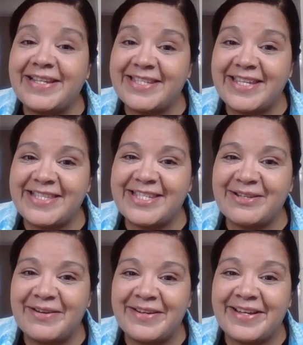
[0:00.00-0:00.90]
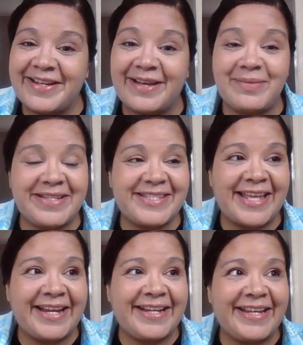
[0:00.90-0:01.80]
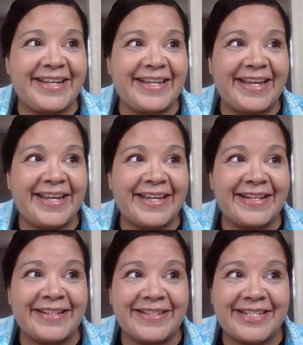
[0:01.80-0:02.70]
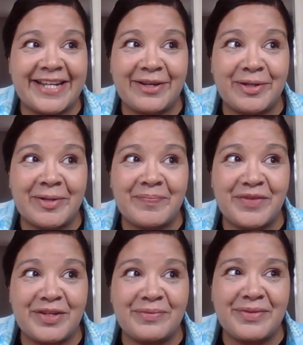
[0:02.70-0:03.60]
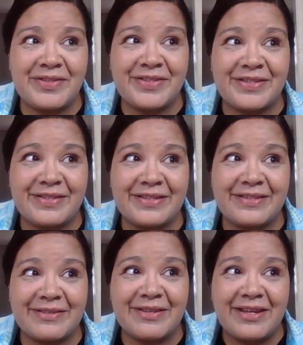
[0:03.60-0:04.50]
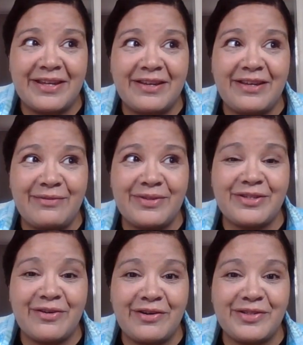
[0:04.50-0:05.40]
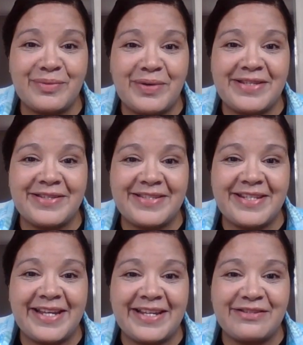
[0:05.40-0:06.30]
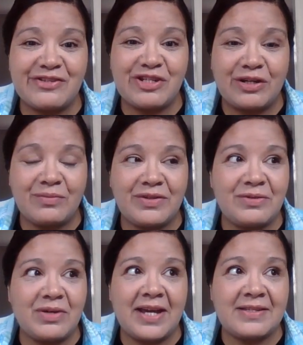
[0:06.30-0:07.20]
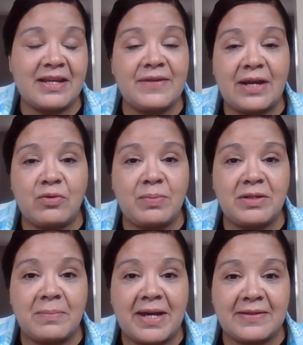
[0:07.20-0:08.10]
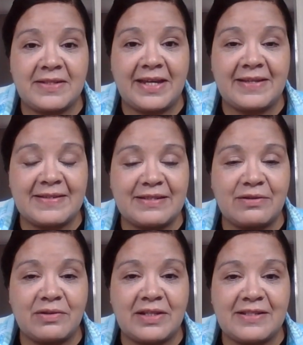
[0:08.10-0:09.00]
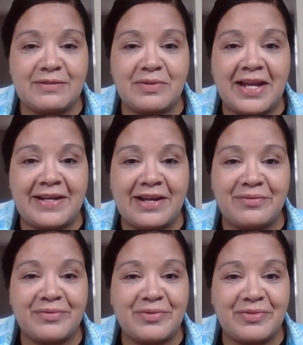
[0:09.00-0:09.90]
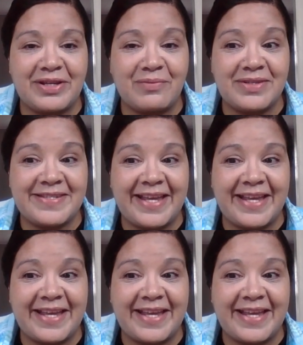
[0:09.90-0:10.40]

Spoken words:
let's get started. I'm excited. And it was hard to wait till today to share with you guys. I have not opened the box yet. So let's do that now. Hold on 1